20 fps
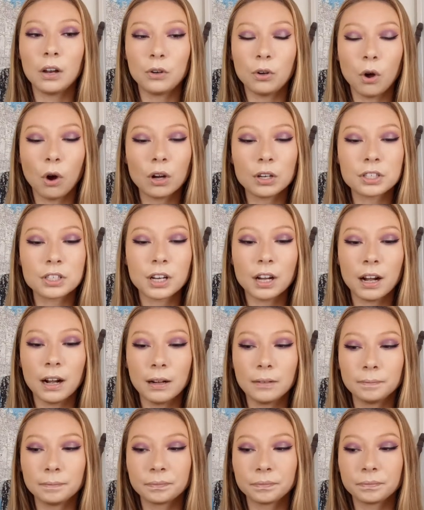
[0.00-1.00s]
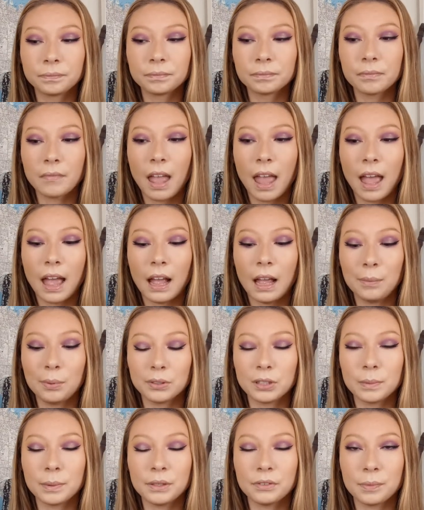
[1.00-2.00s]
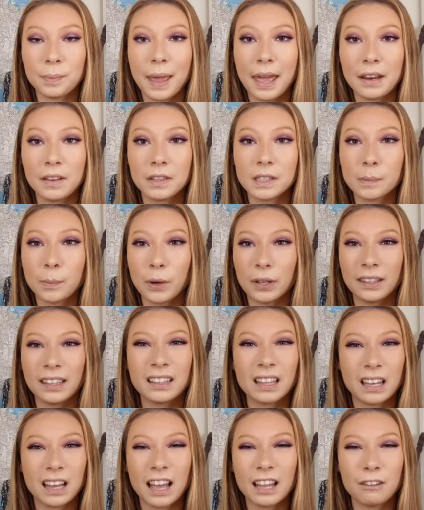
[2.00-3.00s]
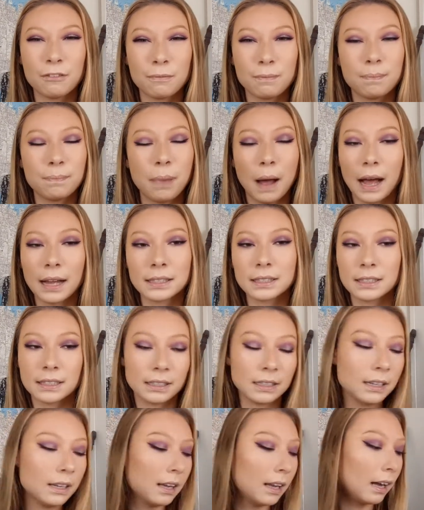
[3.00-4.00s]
not able to be repaired at this point. Like, they're kind of past it.